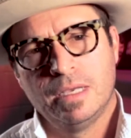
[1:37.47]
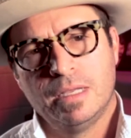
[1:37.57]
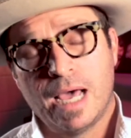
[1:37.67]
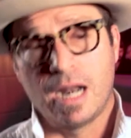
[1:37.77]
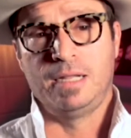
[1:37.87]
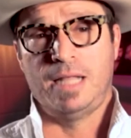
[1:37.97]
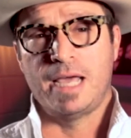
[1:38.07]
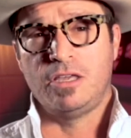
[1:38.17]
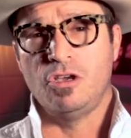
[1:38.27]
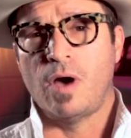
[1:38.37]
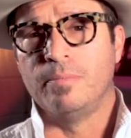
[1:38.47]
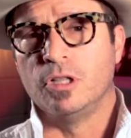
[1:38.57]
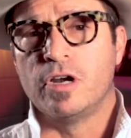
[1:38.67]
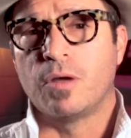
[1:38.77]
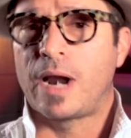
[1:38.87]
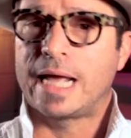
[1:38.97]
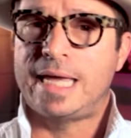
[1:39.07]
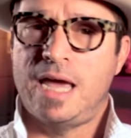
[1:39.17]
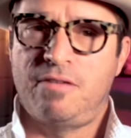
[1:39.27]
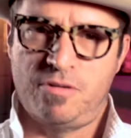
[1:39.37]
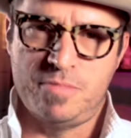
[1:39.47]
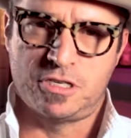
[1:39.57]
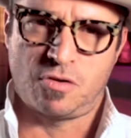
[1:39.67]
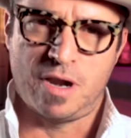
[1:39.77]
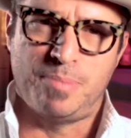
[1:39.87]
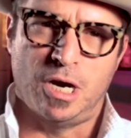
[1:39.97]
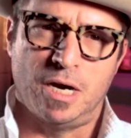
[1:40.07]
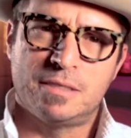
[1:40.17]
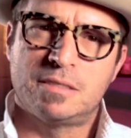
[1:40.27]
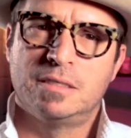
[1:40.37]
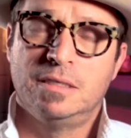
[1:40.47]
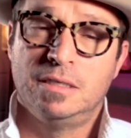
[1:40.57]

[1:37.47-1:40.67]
Not unlike you, I'm learning what I can from this great pause.